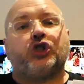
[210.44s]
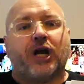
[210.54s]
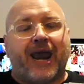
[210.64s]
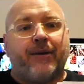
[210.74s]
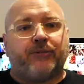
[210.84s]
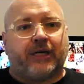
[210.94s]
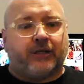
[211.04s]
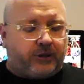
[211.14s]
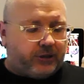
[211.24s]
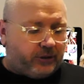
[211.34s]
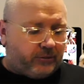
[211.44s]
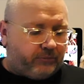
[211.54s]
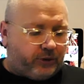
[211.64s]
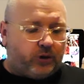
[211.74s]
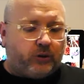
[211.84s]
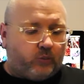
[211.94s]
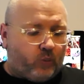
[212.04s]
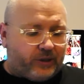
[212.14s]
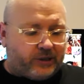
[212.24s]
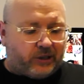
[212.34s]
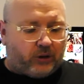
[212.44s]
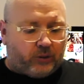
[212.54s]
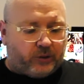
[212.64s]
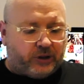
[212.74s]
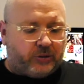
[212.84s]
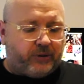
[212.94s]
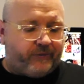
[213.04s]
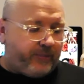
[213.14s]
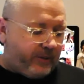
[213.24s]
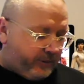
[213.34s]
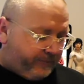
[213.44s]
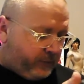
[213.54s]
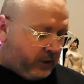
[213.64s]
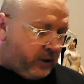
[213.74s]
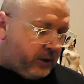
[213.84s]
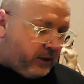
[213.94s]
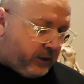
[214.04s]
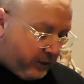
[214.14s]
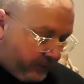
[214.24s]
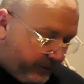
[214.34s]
jammed into one slot, which is a bit of a bummer. Anyway,